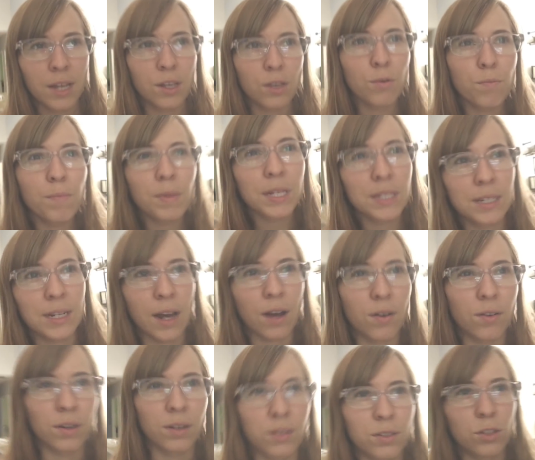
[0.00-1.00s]
you missed
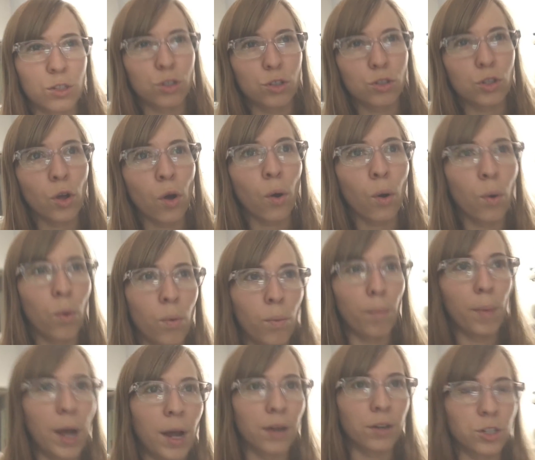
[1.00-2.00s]
out on so
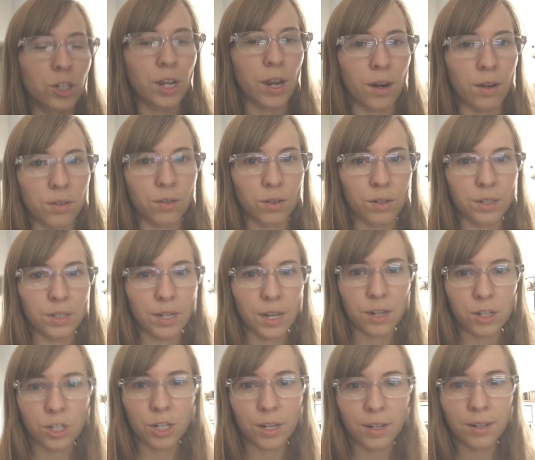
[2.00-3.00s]
much
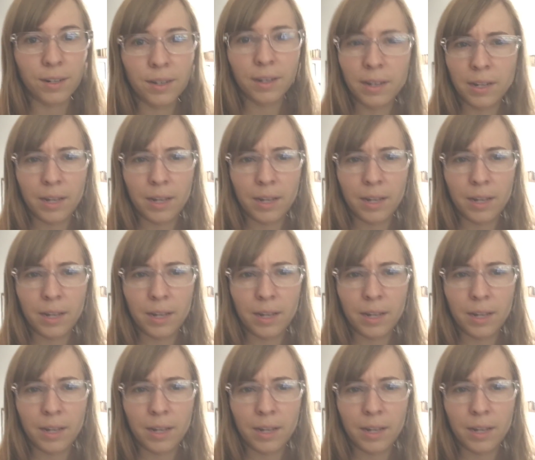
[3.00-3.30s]
characterization.